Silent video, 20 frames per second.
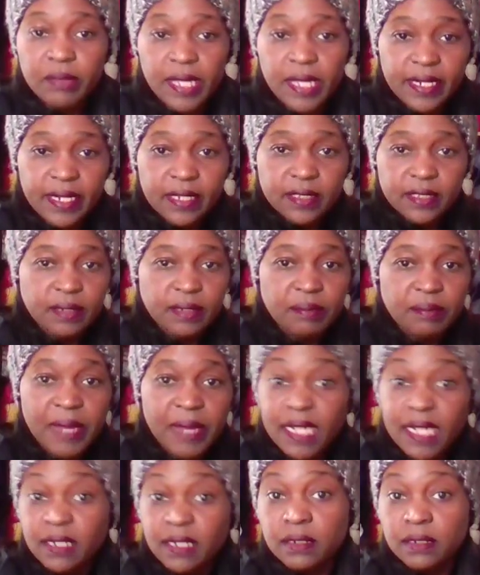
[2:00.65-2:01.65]
me, I need to
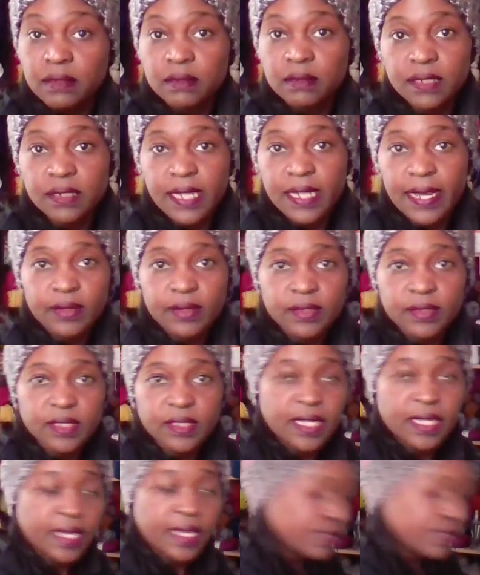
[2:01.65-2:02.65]
bend down
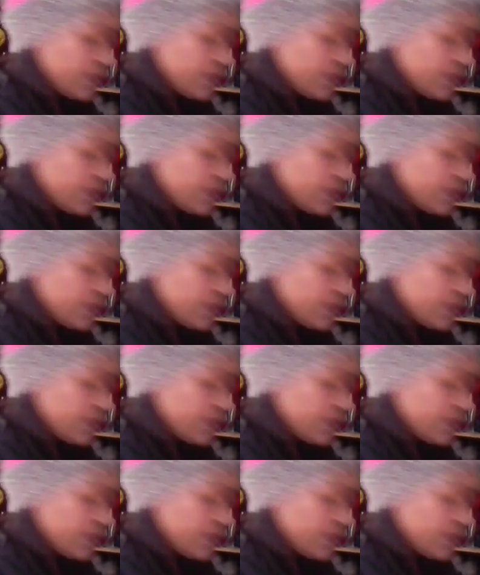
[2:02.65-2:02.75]
to get